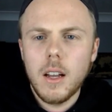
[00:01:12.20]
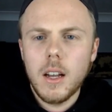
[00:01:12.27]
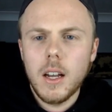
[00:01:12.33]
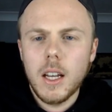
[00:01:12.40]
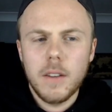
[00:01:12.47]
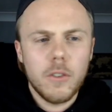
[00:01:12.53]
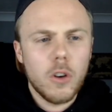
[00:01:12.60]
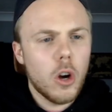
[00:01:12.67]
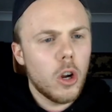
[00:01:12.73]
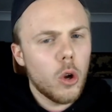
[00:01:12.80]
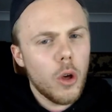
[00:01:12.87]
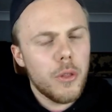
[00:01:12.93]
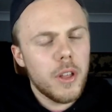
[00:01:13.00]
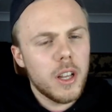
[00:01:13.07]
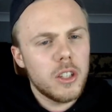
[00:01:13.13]
I've got a
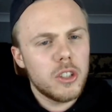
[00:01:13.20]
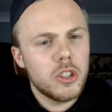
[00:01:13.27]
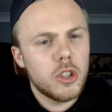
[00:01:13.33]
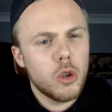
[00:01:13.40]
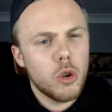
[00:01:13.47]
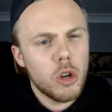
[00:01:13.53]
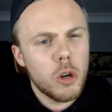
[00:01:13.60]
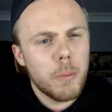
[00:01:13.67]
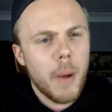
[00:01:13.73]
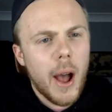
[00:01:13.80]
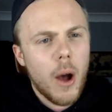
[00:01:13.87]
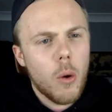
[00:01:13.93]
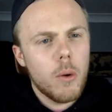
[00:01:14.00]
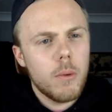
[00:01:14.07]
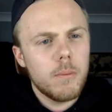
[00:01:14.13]
lot of things to talk
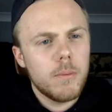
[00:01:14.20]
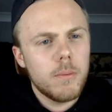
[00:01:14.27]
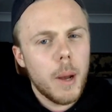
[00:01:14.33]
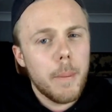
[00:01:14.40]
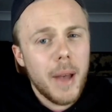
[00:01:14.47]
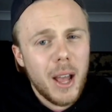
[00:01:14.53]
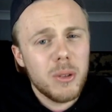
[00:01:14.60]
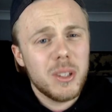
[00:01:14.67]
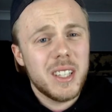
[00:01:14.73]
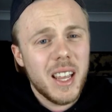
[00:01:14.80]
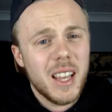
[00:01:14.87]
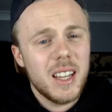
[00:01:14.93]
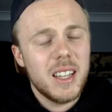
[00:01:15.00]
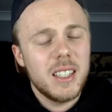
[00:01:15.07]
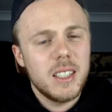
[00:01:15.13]
about
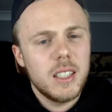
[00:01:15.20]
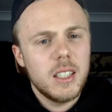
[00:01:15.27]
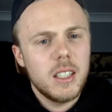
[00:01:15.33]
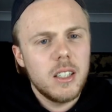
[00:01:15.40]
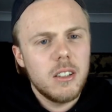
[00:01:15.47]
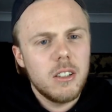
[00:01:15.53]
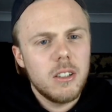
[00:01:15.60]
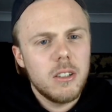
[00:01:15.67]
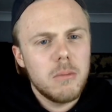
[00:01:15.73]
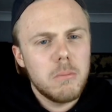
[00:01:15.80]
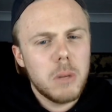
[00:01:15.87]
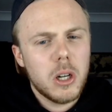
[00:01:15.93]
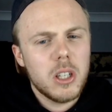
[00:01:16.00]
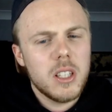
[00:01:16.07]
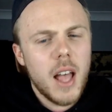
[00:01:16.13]
it,
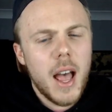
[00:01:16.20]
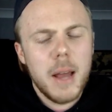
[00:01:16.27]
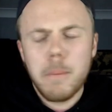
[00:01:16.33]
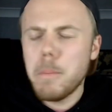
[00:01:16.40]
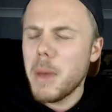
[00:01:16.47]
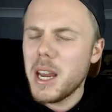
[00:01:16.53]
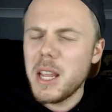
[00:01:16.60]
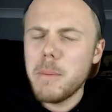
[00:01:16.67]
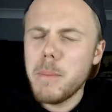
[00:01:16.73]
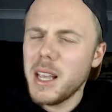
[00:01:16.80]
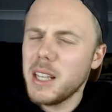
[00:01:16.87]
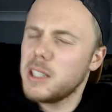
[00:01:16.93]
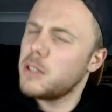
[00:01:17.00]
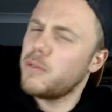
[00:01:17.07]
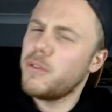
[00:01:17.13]
because I had many
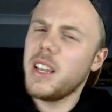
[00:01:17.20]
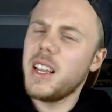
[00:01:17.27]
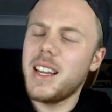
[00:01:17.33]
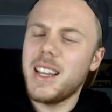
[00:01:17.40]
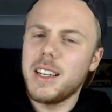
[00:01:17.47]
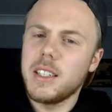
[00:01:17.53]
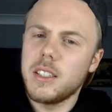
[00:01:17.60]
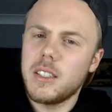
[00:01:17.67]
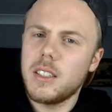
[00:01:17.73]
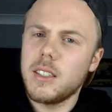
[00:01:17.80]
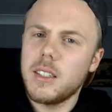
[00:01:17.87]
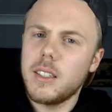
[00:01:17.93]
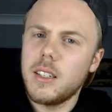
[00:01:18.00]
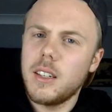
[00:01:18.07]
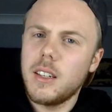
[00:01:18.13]
mixed feelings.